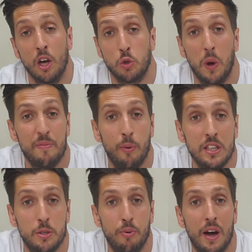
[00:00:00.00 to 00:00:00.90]
So I put
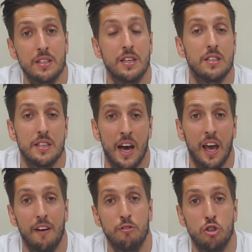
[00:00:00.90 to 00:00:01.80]
into practice, I
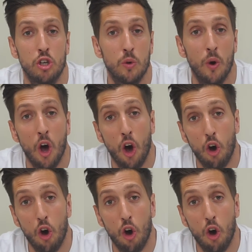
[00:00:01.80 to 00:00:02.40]
have 2